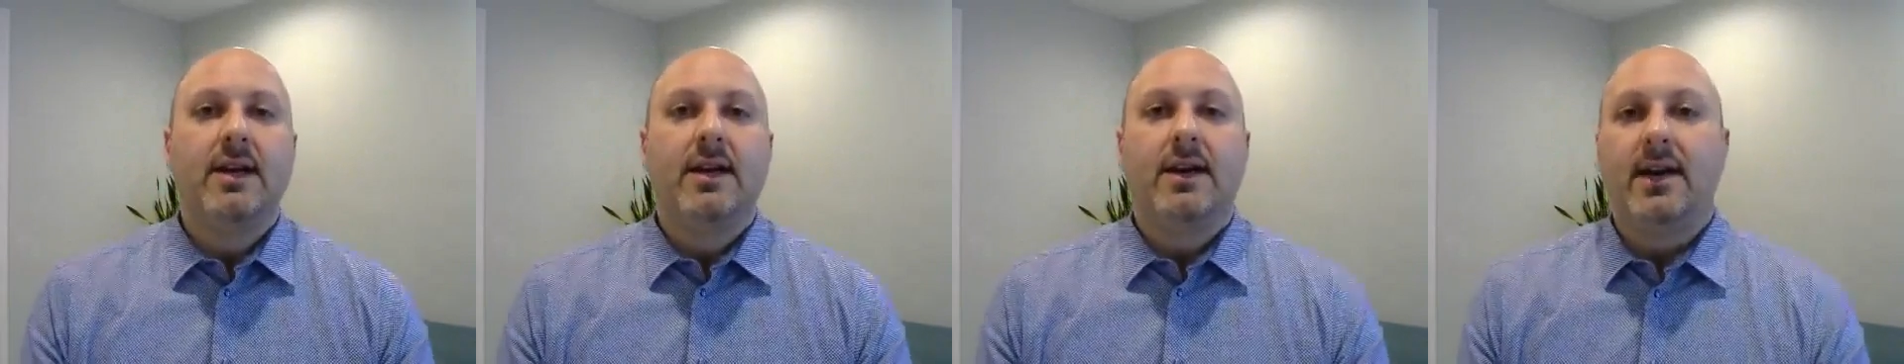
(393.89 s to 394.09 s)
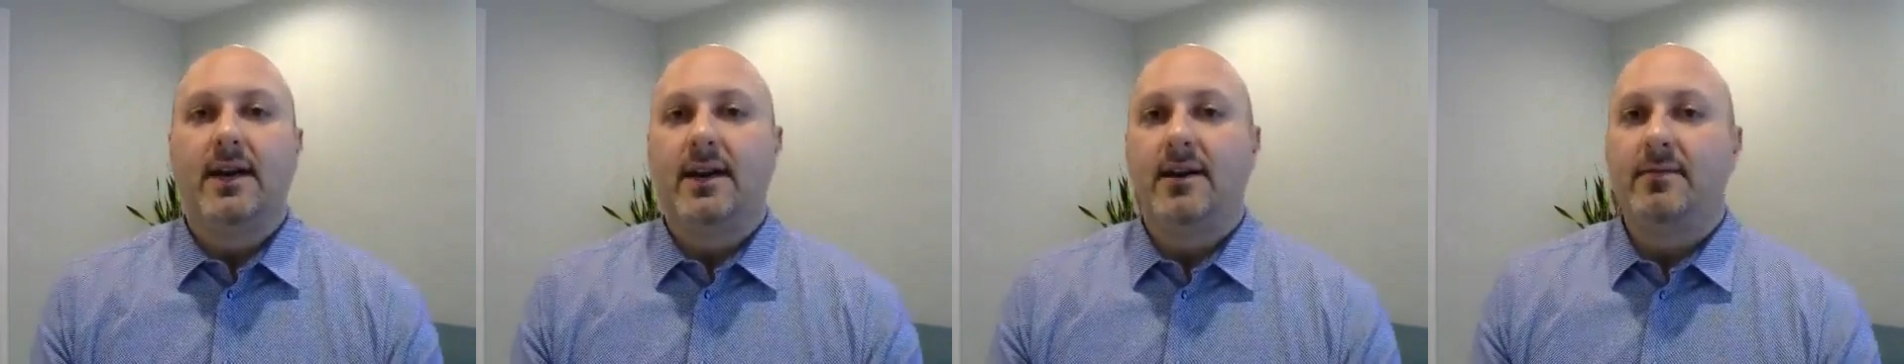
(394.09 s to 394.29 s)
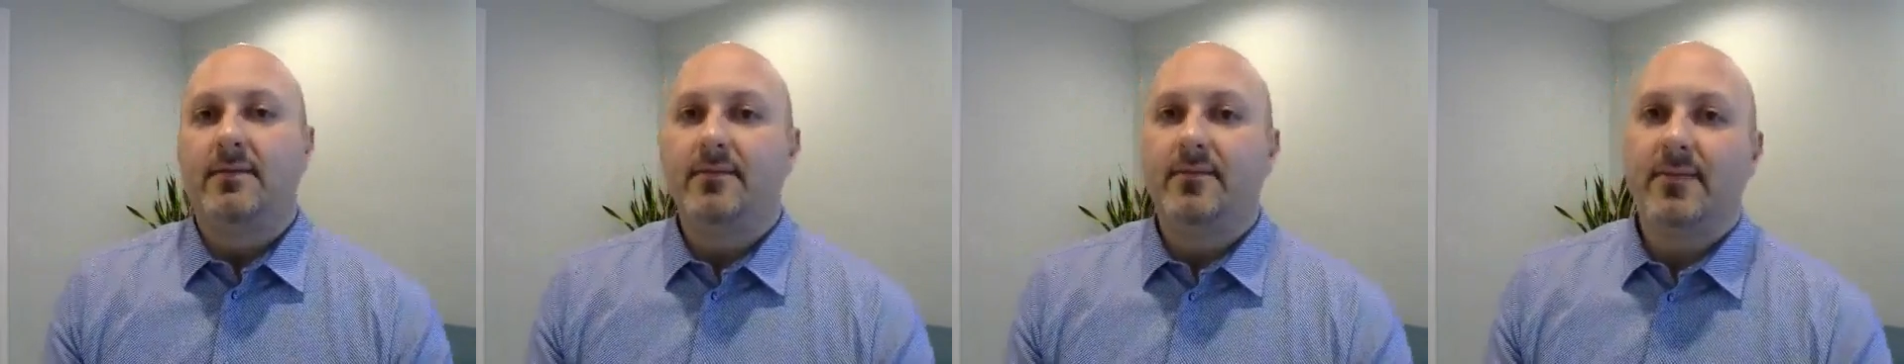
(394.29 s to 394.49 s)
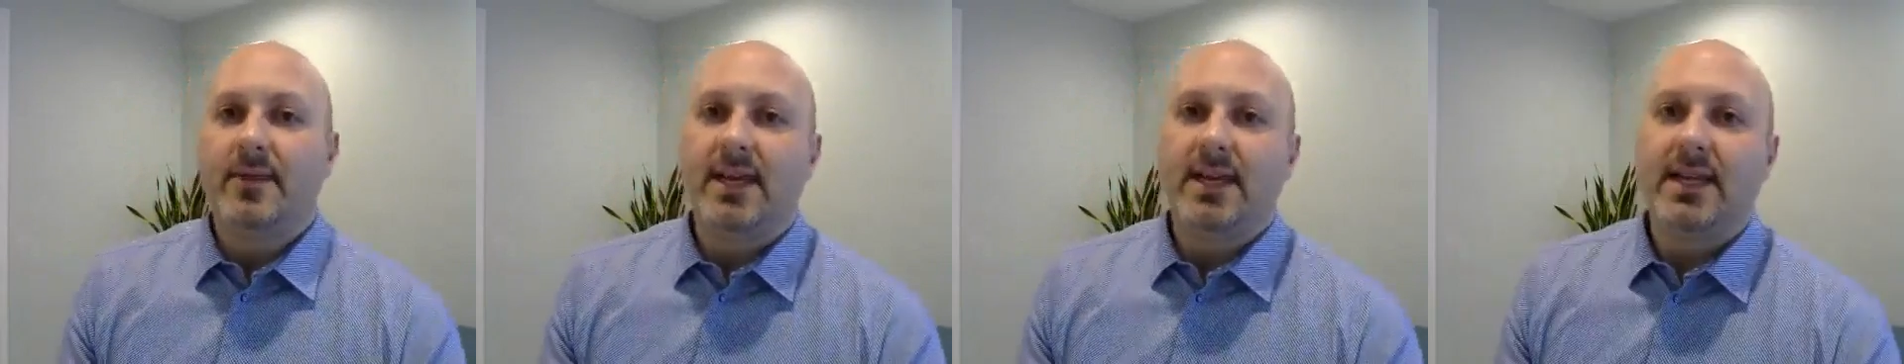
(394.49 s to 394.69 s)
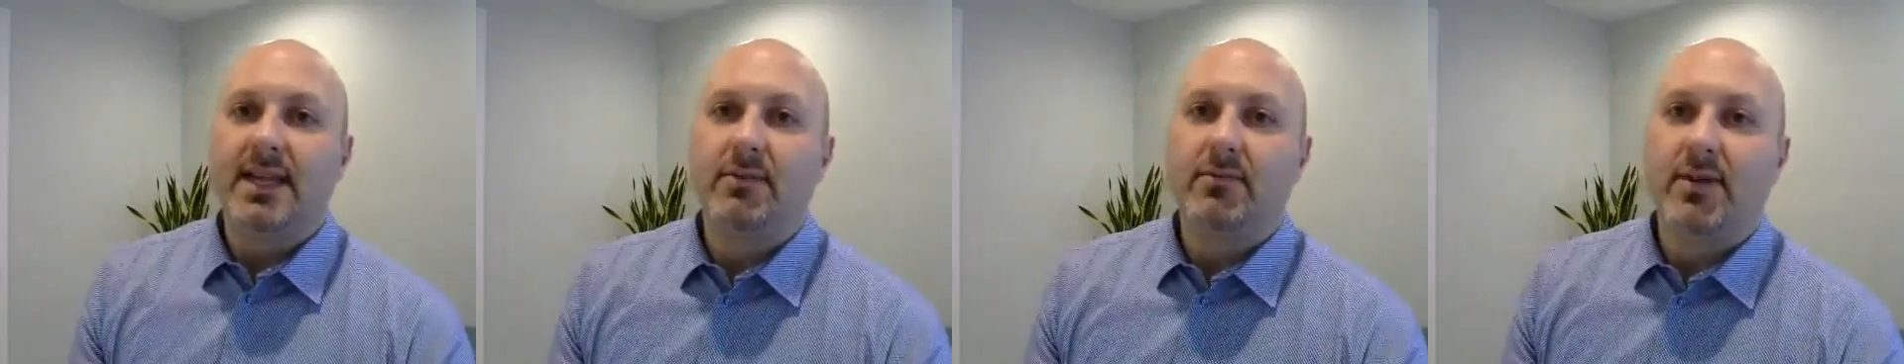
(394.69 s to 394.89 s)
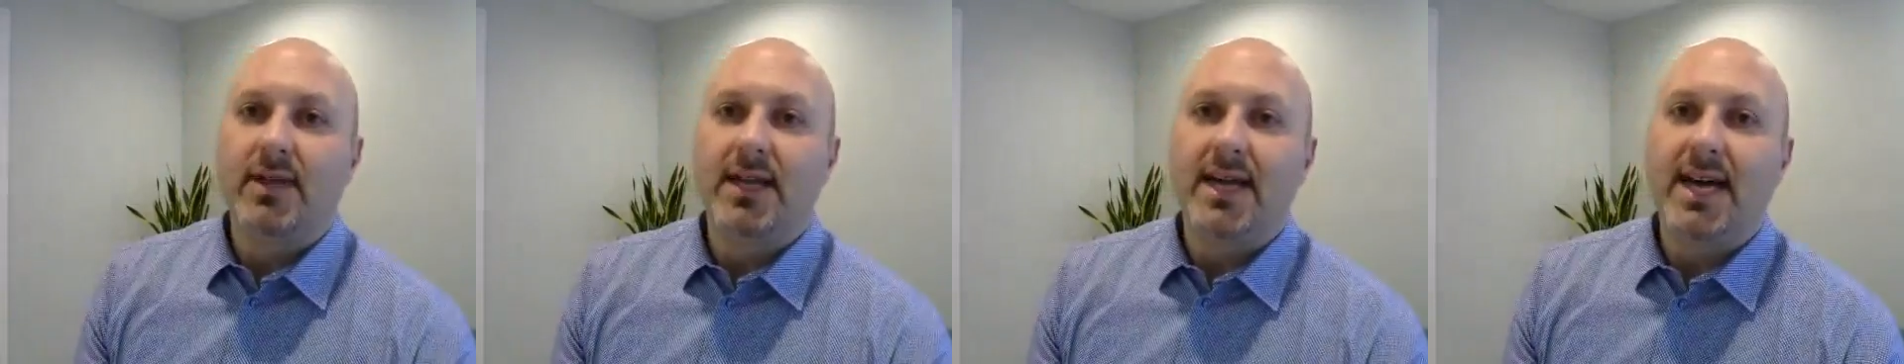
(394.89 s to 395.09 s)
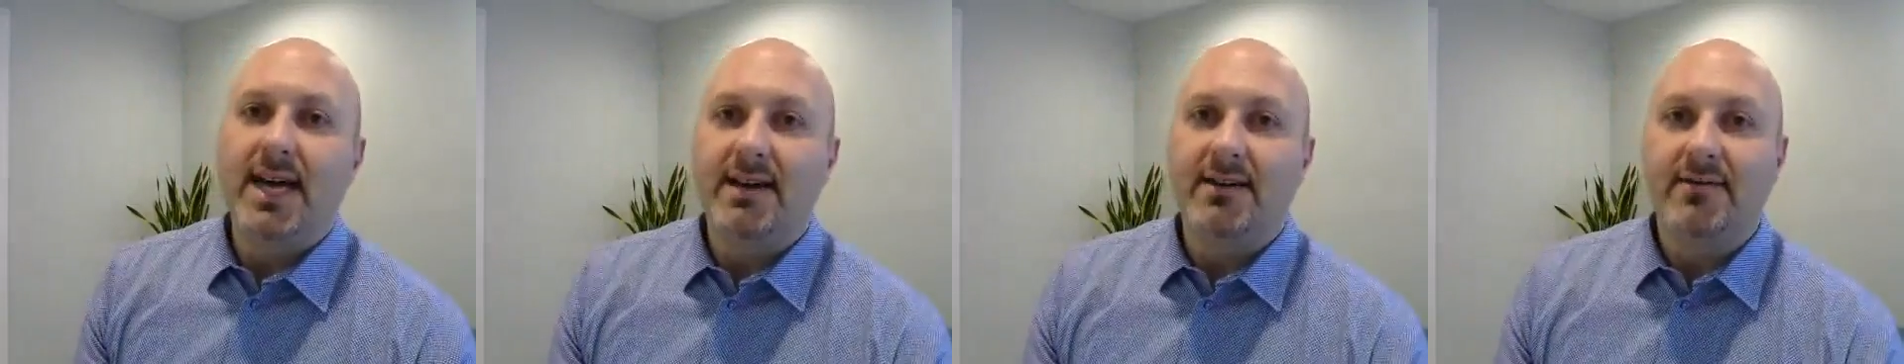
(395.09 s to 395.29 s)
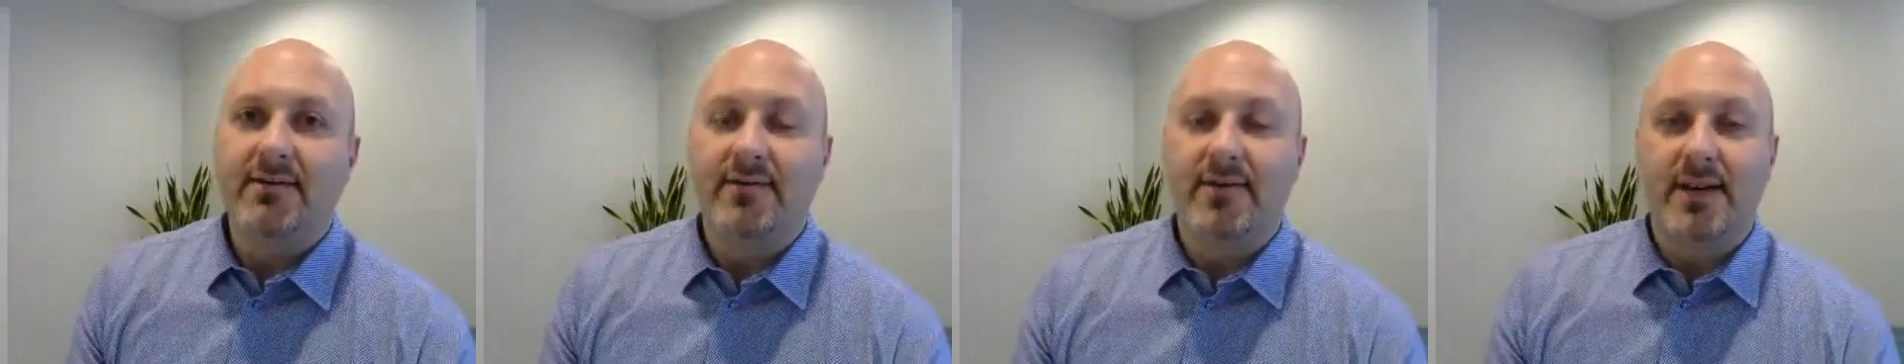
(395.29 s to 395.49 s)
and then we'll have